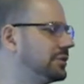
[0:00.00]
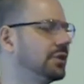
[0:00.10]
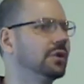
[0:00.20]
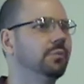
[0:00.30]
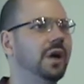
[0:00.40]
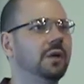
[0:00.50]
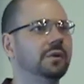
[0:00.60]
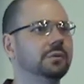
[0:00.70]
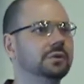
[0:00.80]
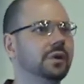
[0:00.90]
just heard
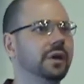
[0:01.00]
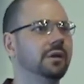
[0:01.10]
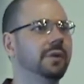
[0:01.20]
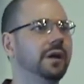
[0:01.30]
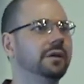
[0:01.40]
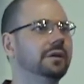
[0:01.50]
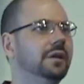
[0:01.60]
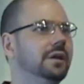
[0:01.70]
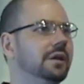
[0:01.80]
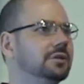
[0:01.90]
Obama was talking about it
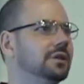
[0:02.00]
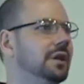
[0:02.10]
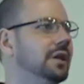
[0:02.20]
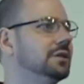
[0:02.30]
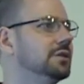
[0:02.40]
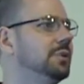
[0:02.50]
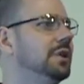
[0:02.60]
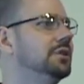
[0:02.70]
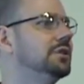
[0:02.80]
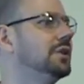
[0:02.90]
yesterday in his
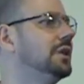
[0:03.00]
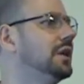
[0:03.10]
speech.